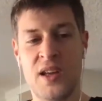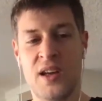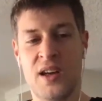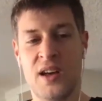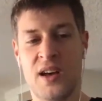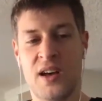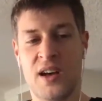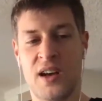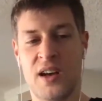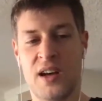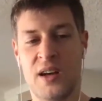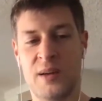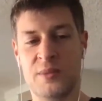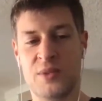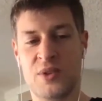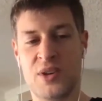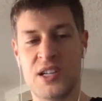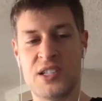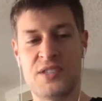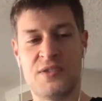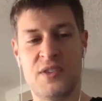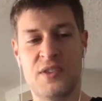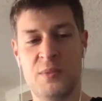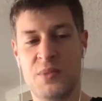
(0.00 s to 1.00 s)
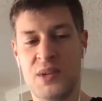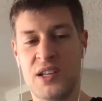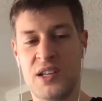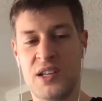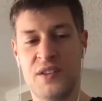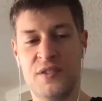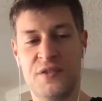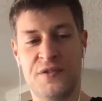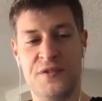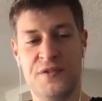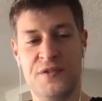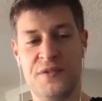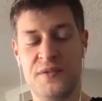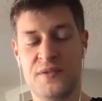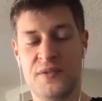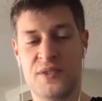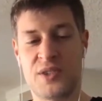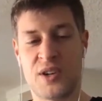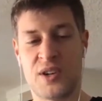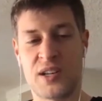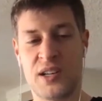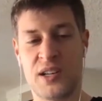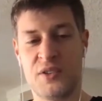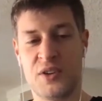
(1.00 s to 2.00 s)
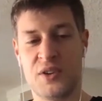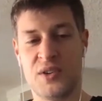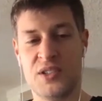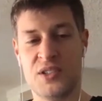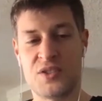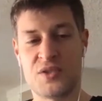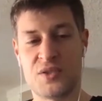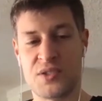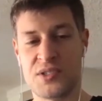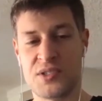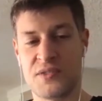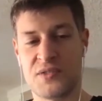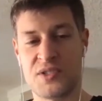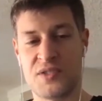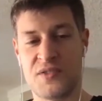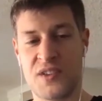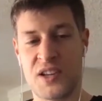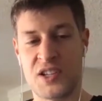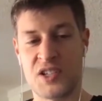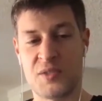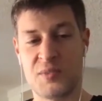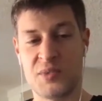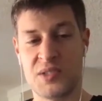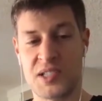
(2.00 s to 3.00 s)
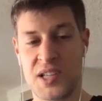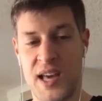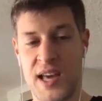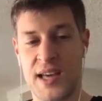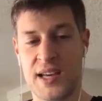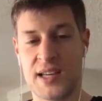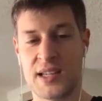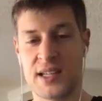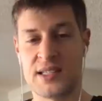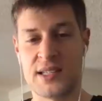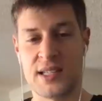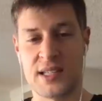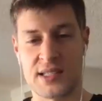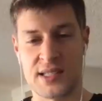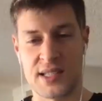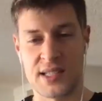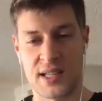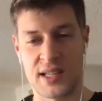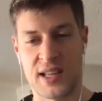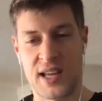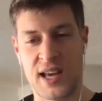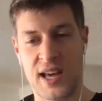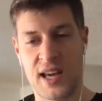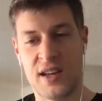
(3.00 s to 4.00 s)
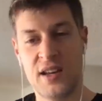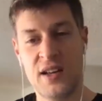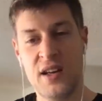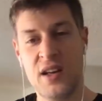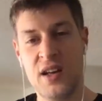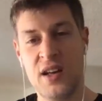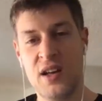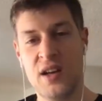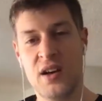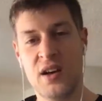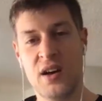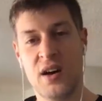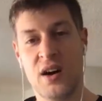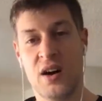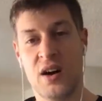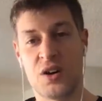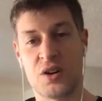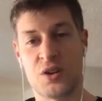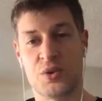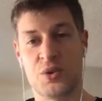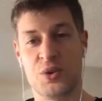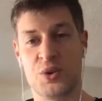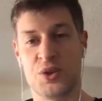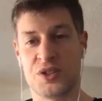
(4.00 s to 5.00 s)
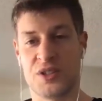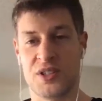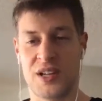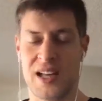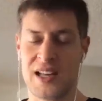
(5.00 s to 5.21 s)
um, grass fed beef, dark leafy greens, cruciferous vegetables, eggs, things like that, all crucial.